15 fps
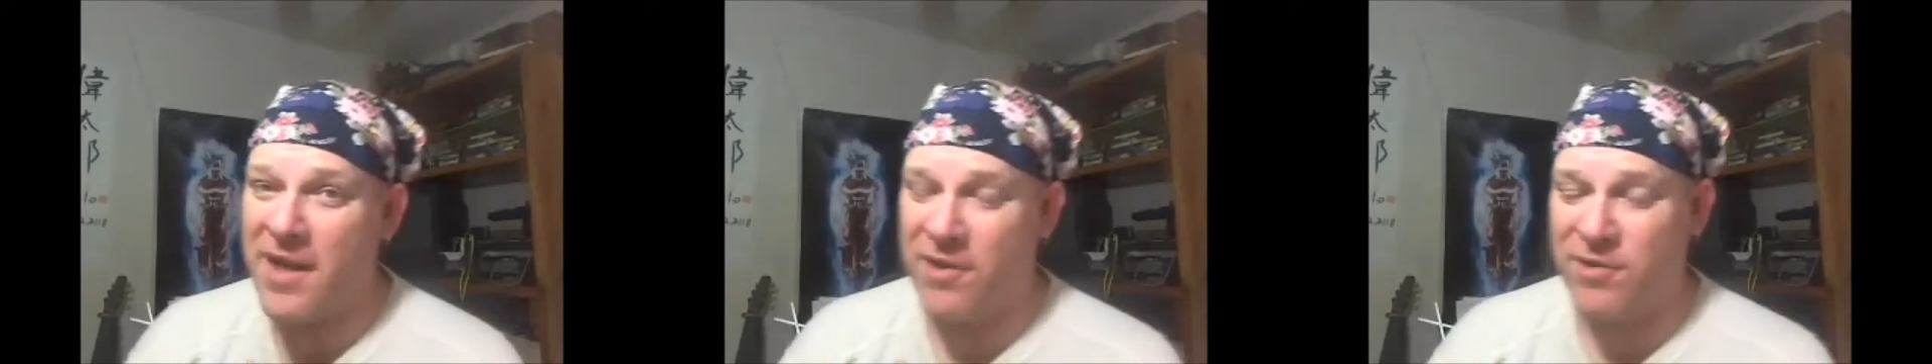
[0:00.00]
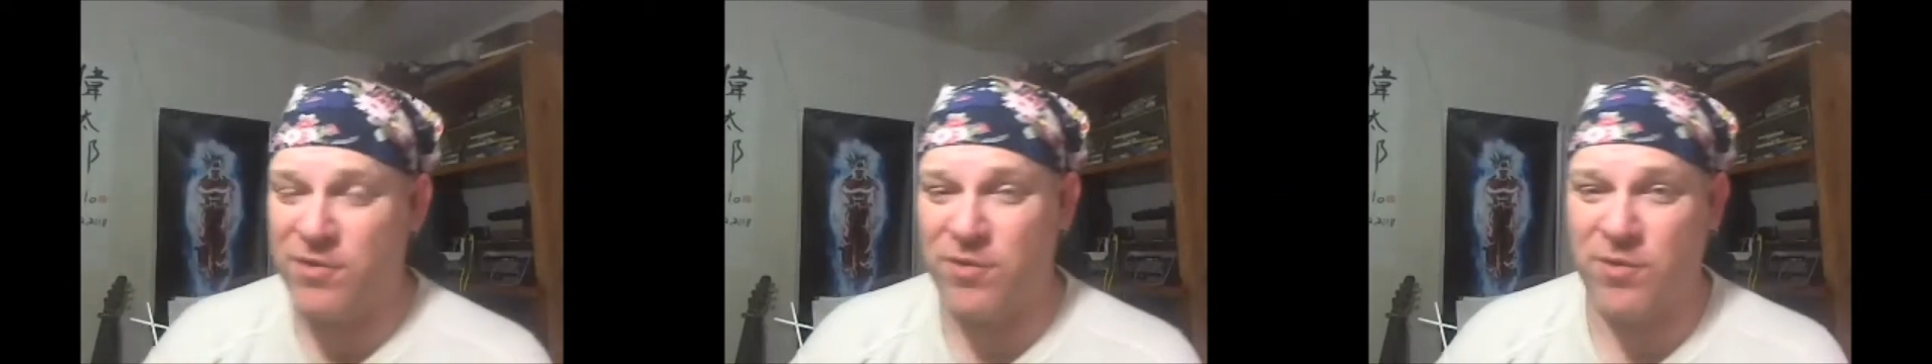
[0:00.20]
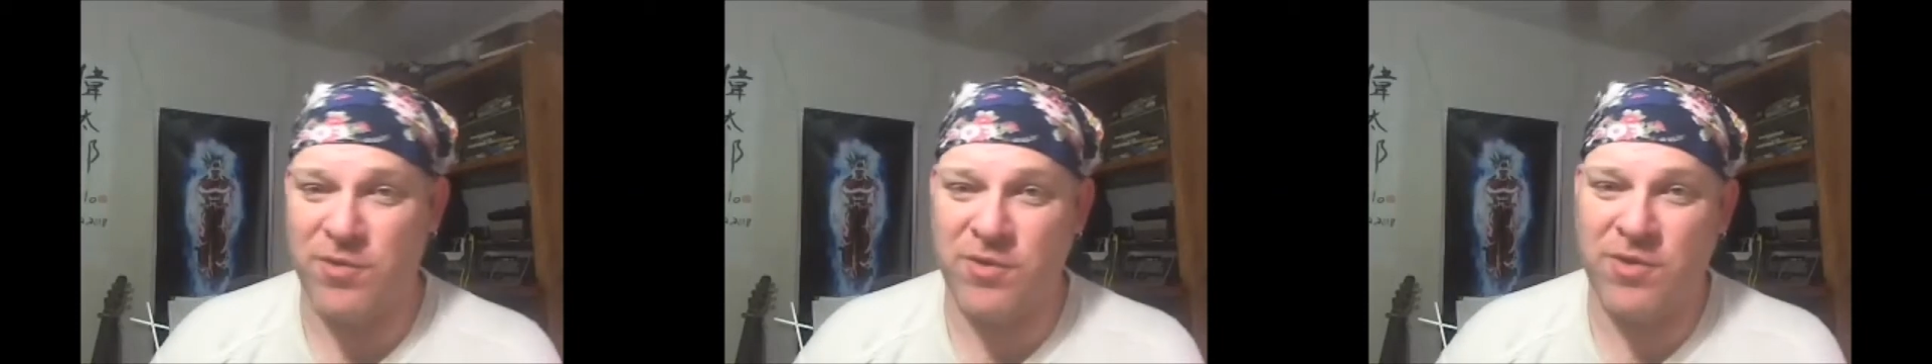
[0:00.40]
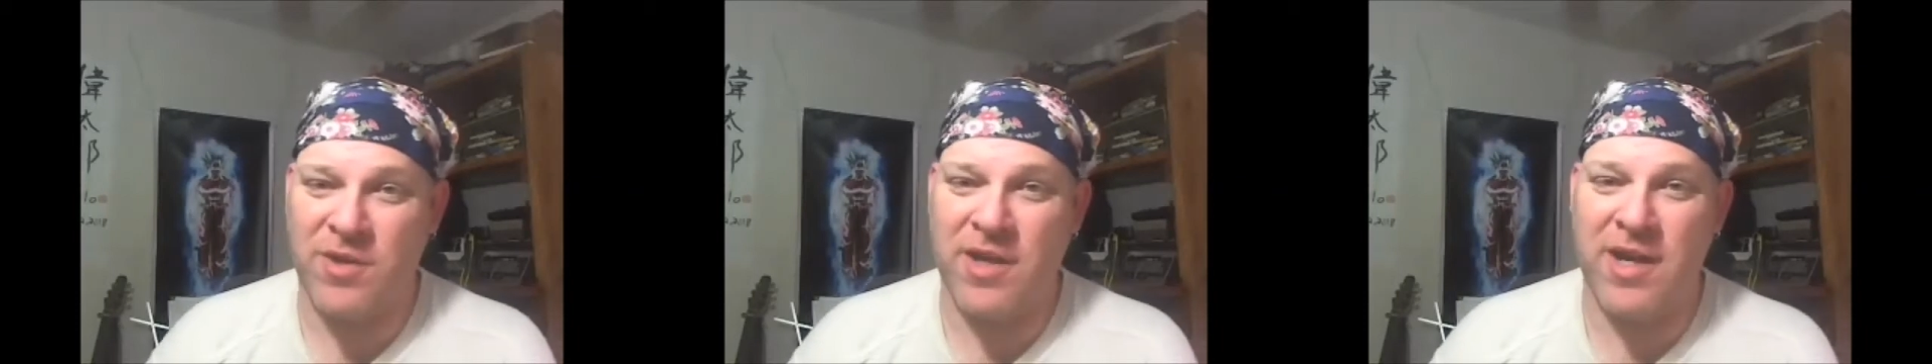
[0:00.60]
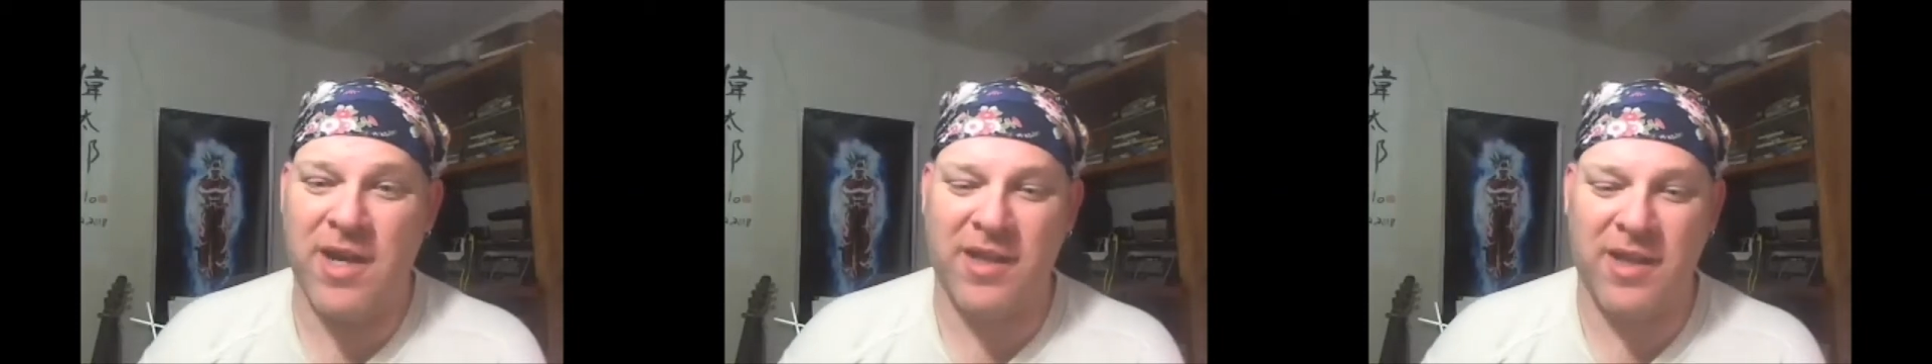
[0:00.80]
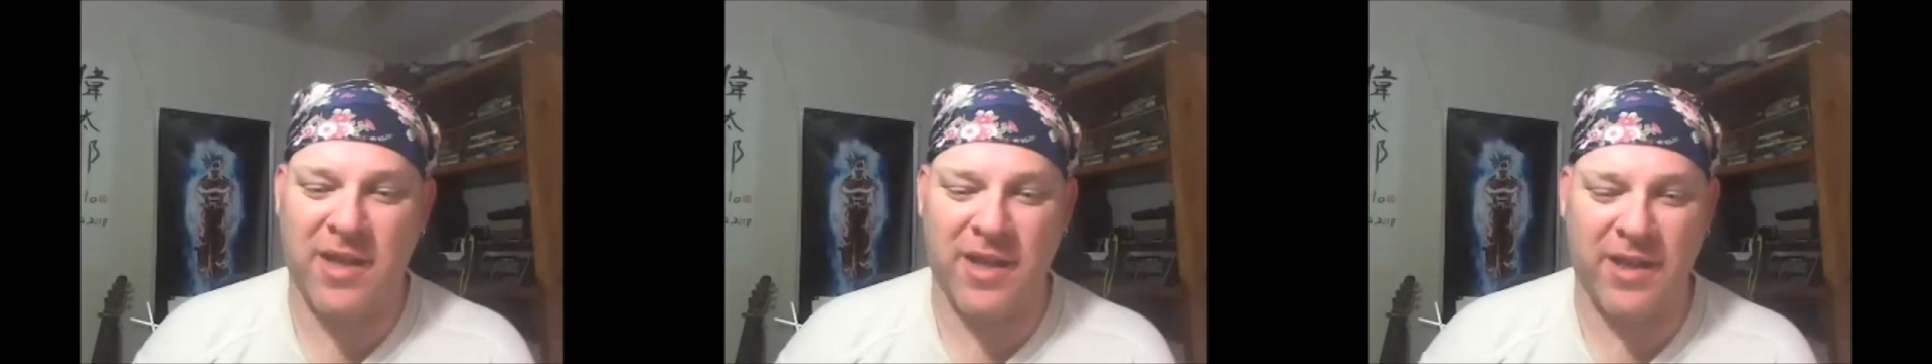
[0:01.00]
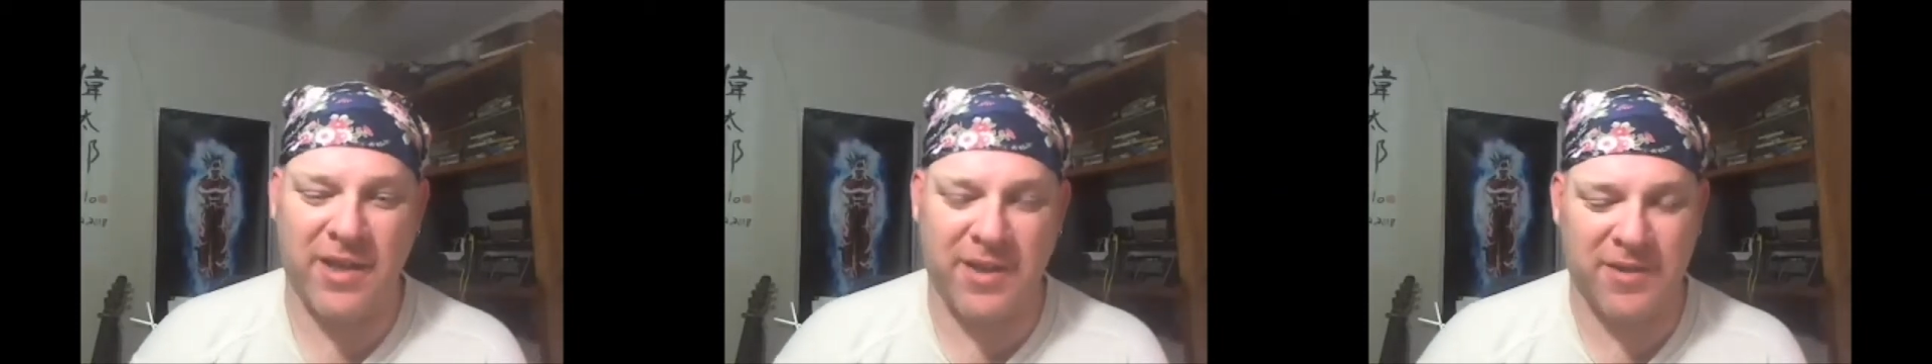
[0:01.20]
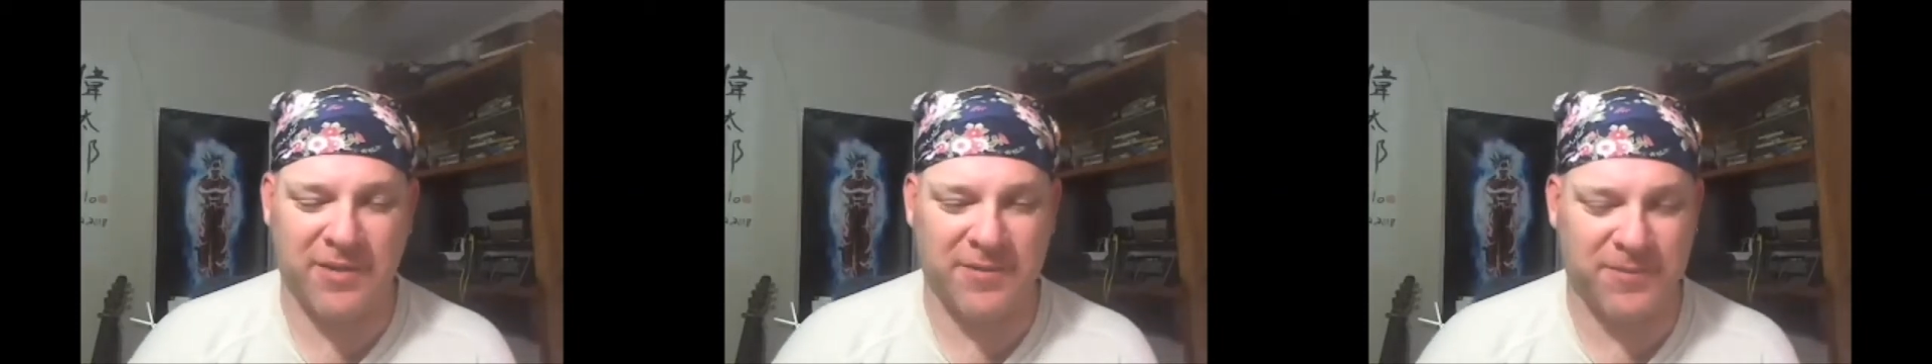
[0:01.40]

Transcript: house rules that I like.